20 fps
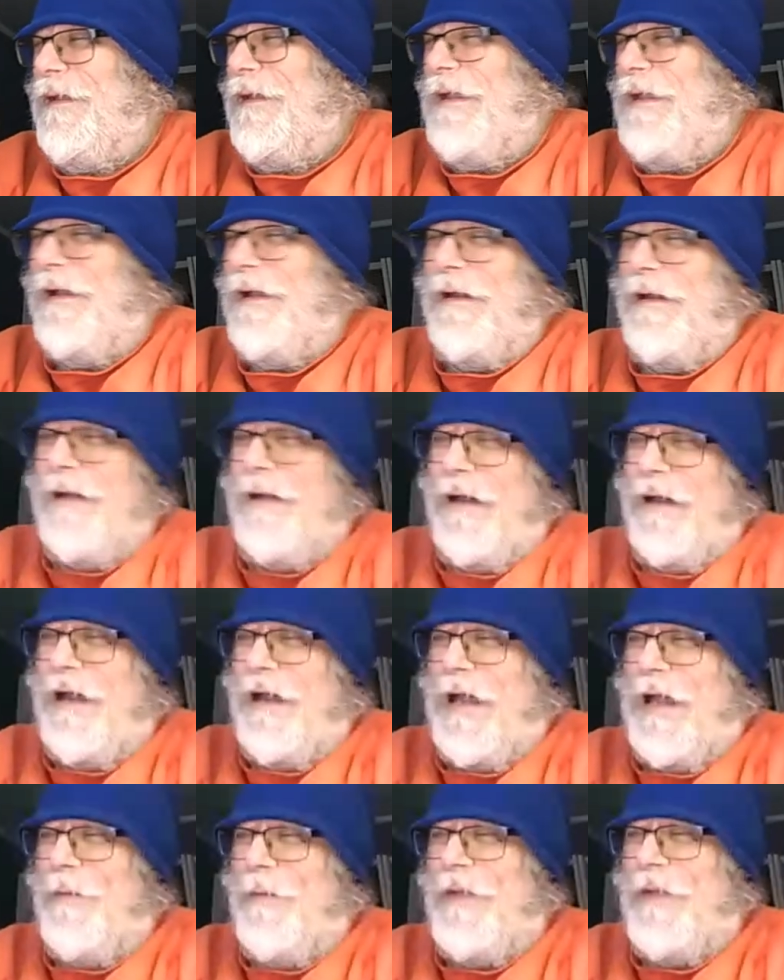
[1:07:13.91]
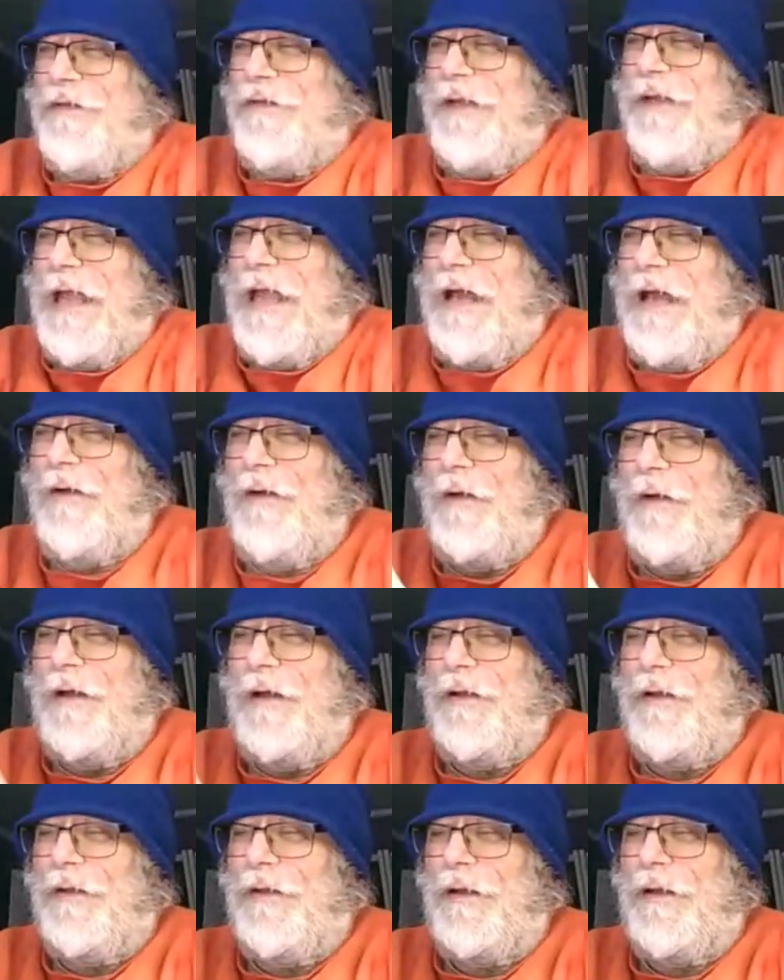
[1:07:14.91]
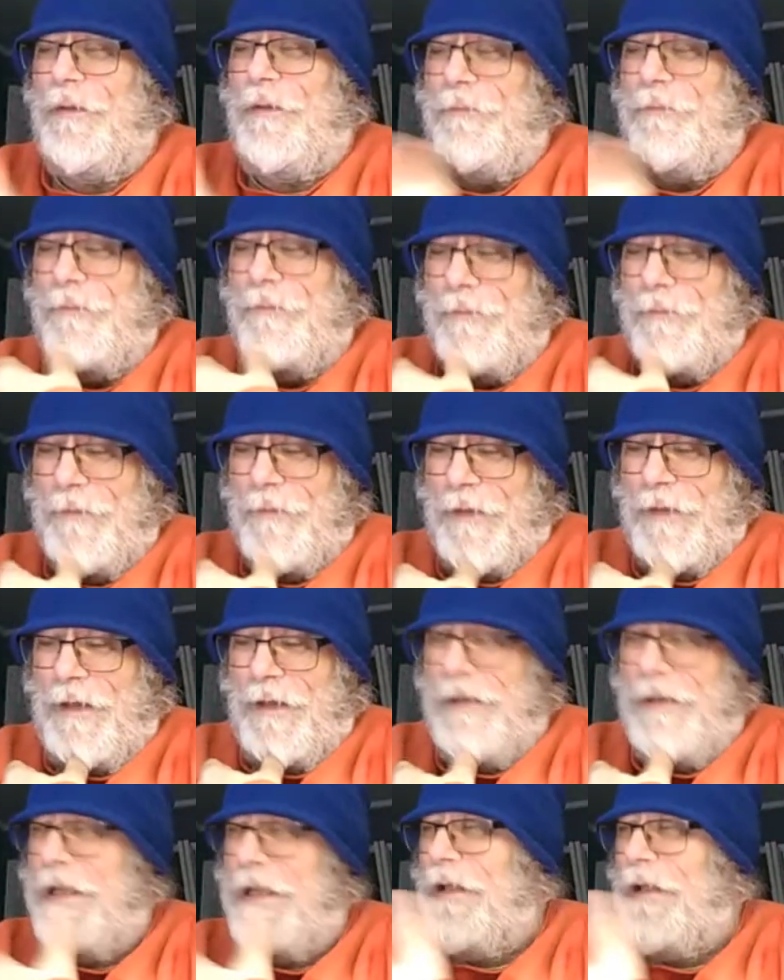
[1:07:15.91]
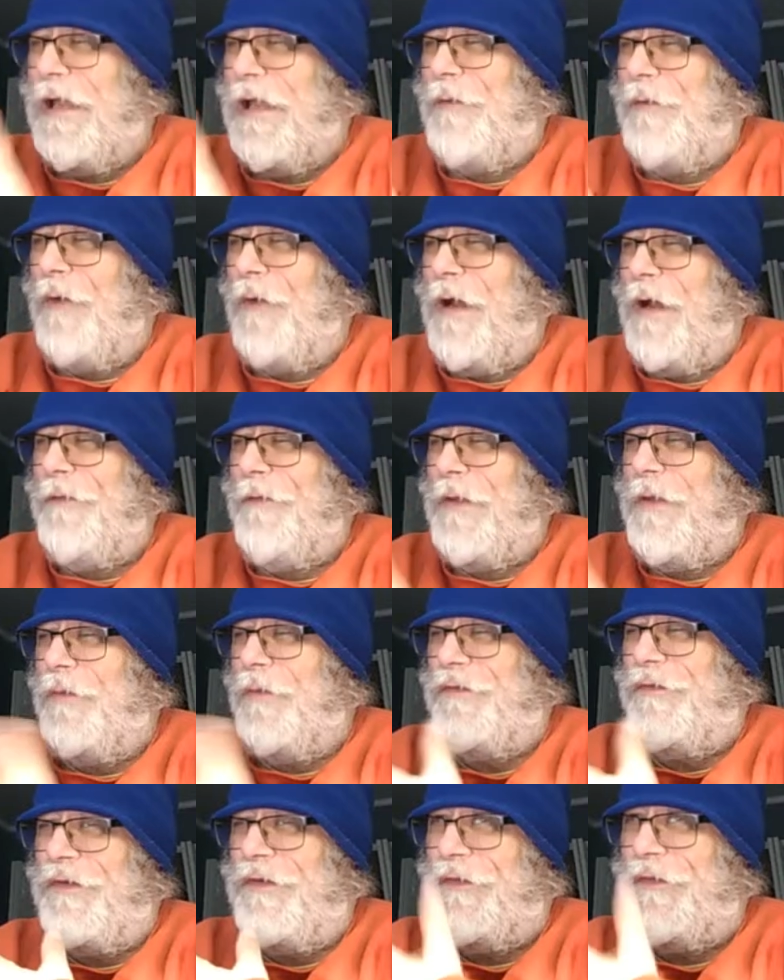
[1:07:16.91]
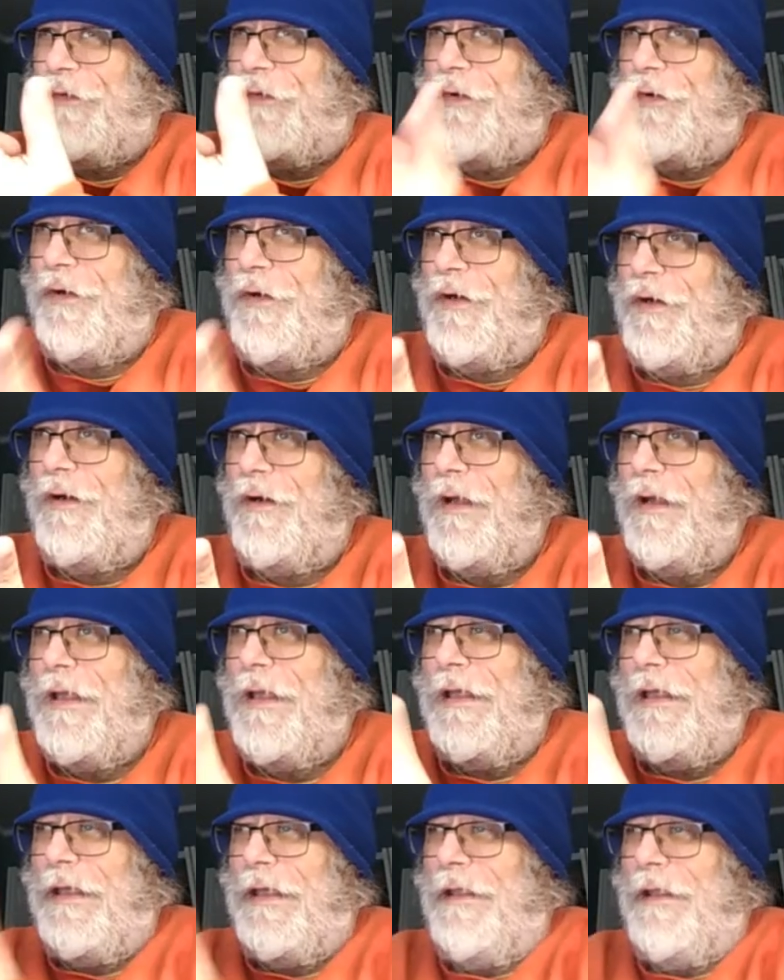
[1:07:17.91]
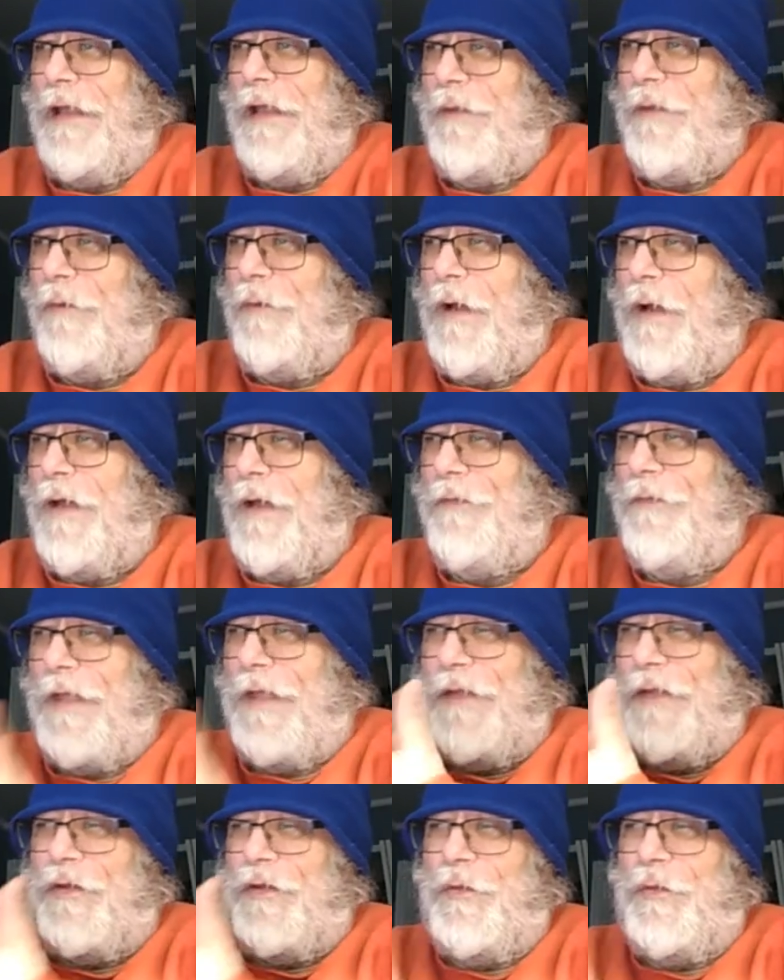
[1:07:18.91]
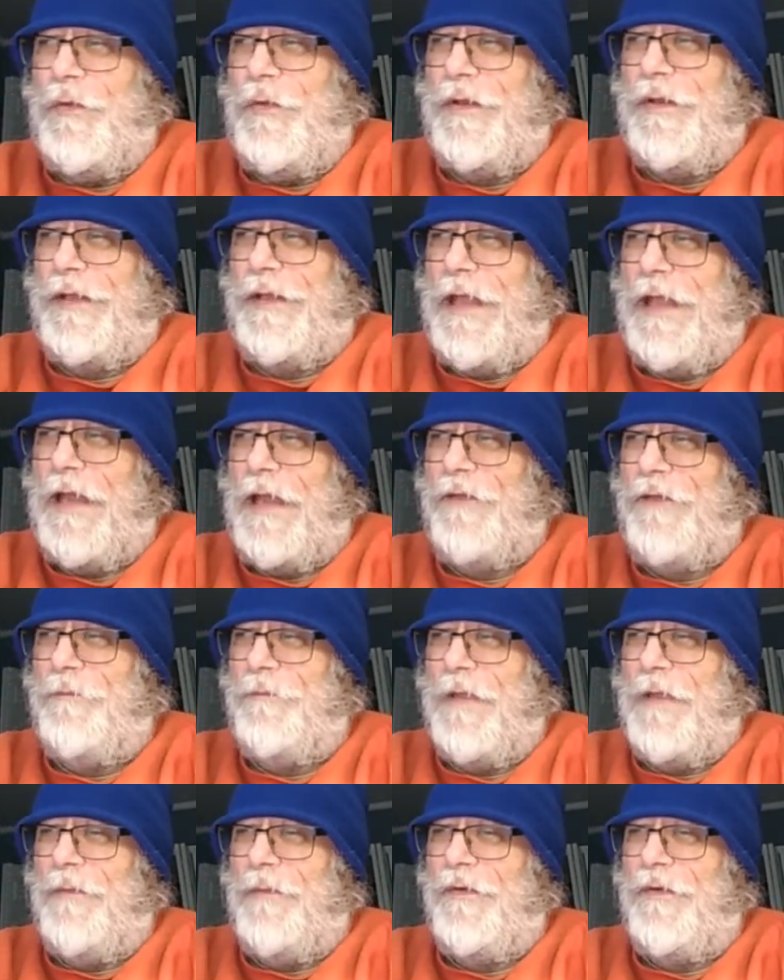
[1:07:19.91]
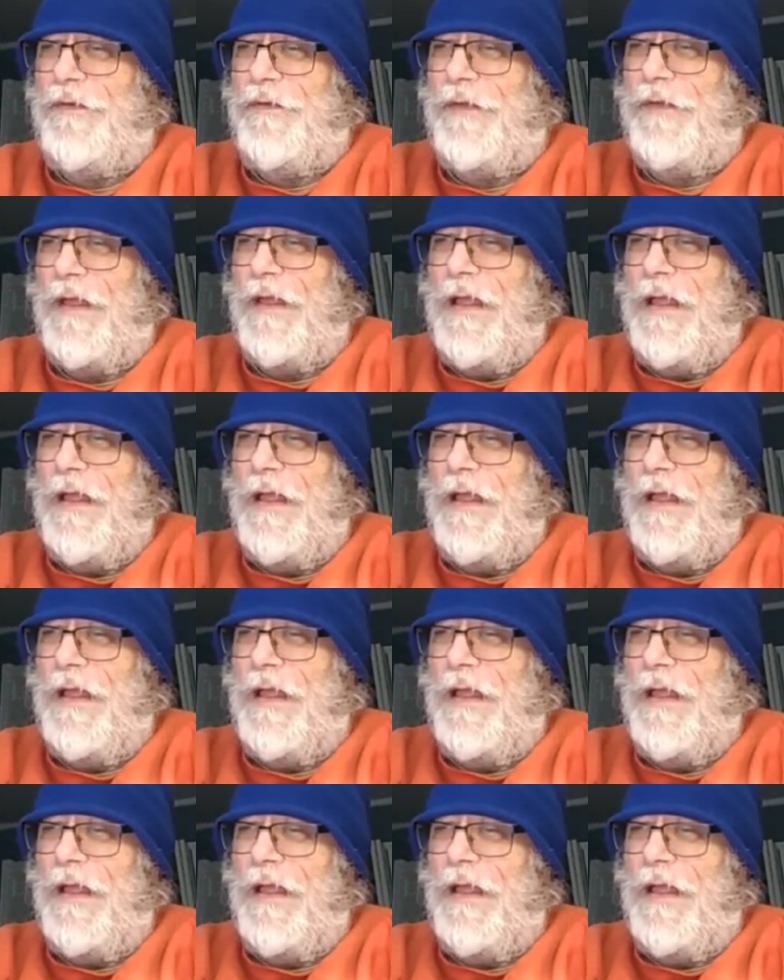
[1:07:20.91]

Uh, uh mentioned how uh, uh, uh, Eli Roth. It was just her, Eli Roth, and two other cast members